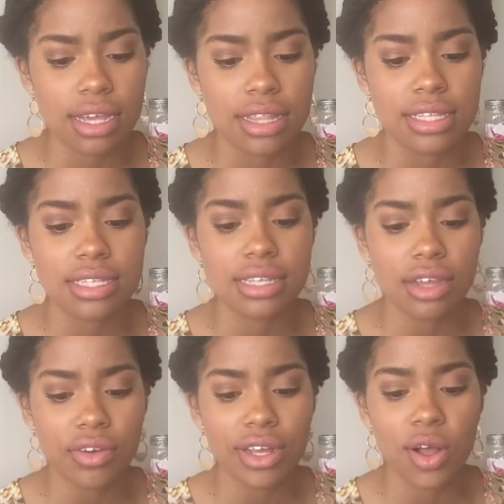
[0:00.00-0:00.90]
and the
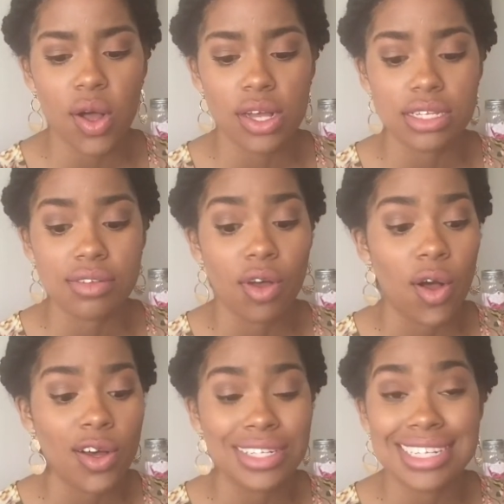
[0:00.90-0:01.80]
secret cause of
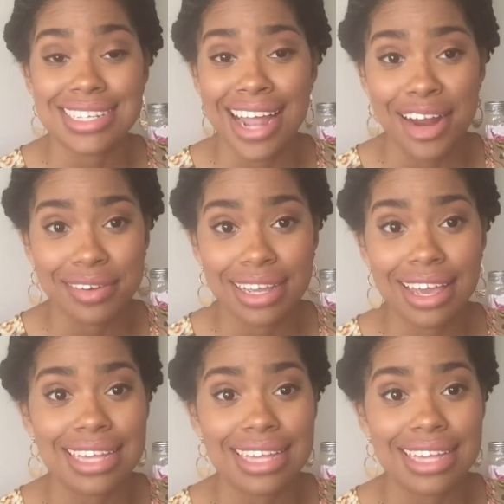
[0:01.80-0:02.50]
all desiring